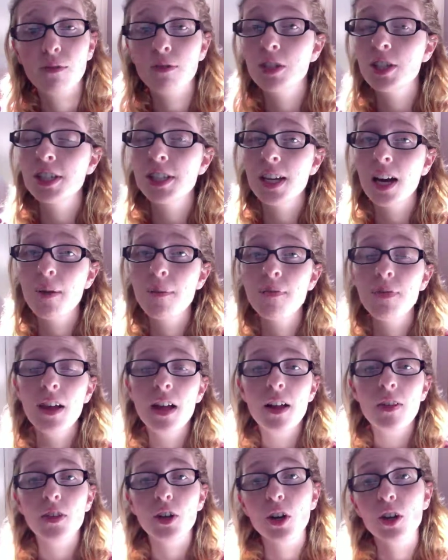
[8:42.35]
For some,
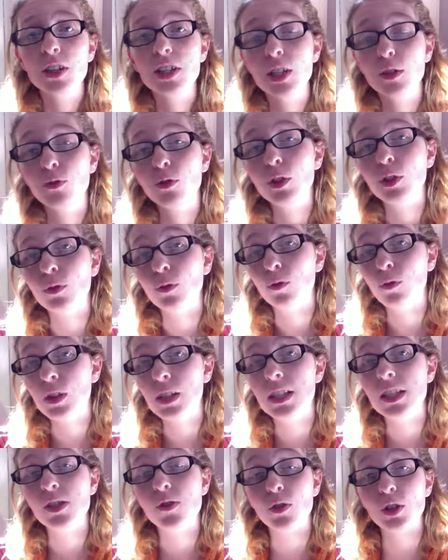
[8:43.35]
there are different
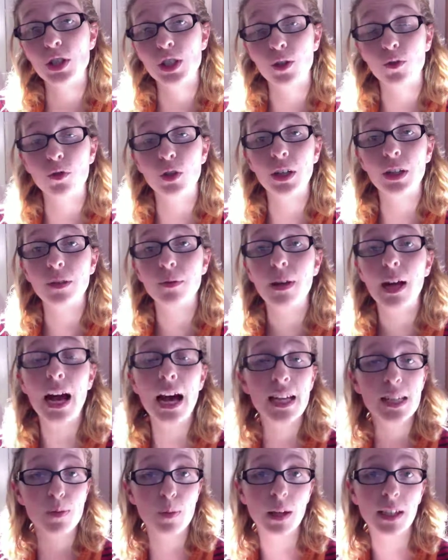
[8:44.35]
fees for different
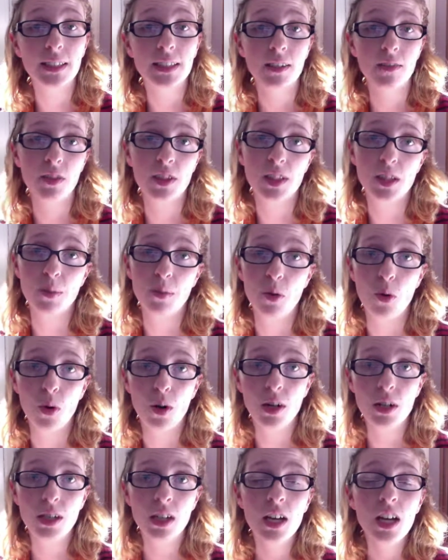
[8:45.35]
aspects of the
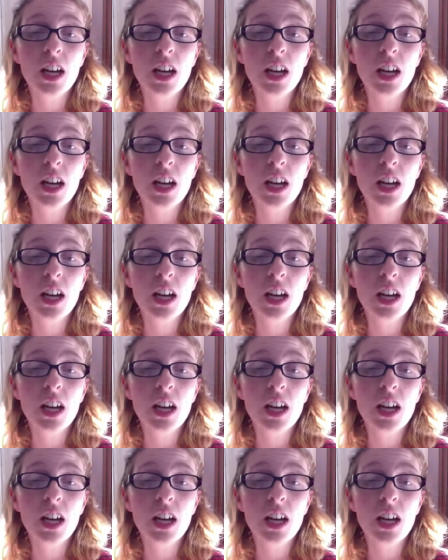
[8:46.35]
support.